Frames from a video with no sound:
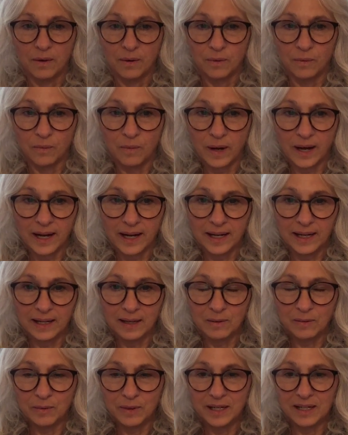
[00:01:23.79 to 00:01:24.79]
why
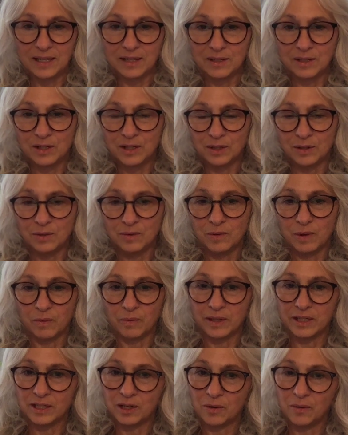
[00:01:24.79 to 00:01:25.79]
we do what we
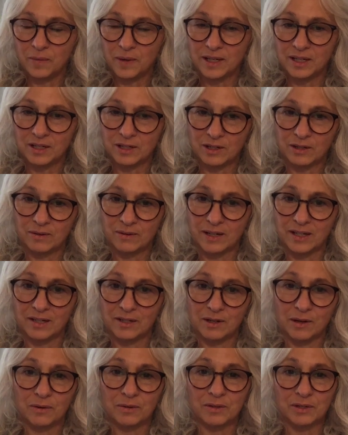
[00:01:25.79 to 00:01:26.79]
don't want to do and
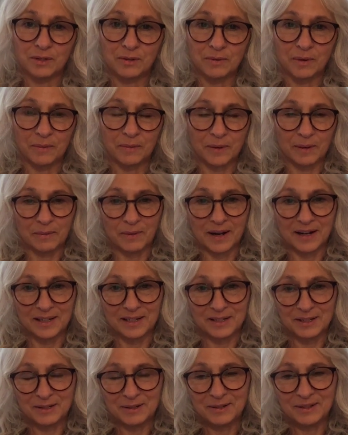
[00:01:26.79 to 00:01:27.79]
don't do what we want to
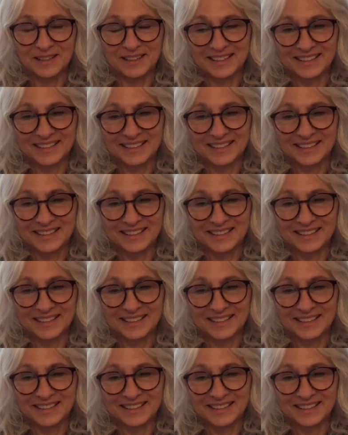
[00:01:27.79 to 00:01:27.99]
do.